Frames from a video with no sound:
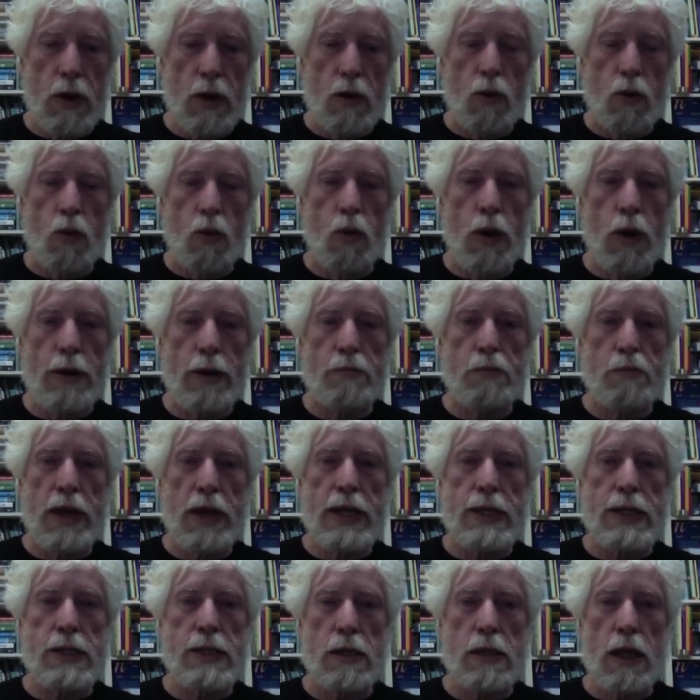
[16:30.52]
what
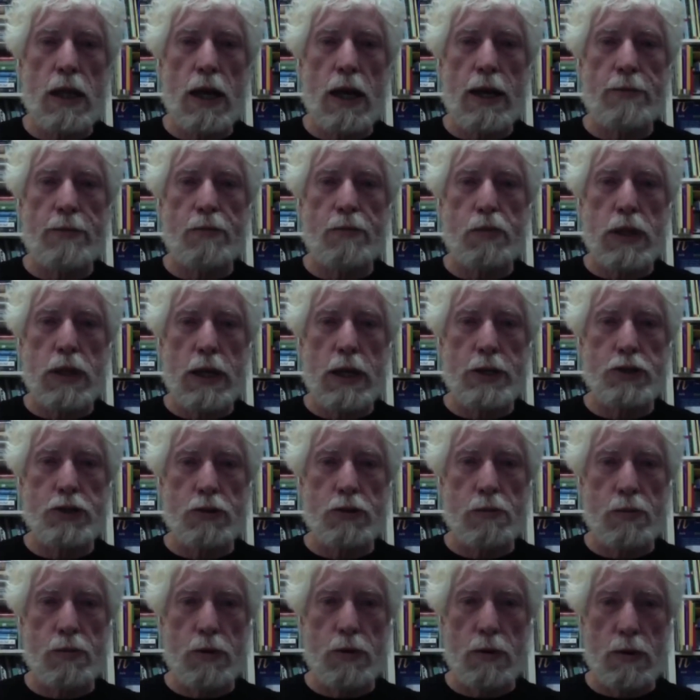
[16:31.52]
makes life
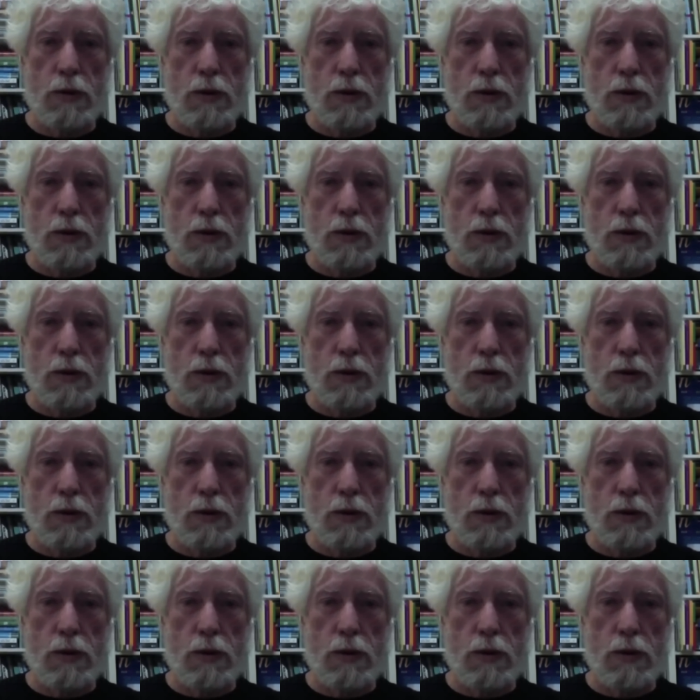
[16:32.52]
pleasurable.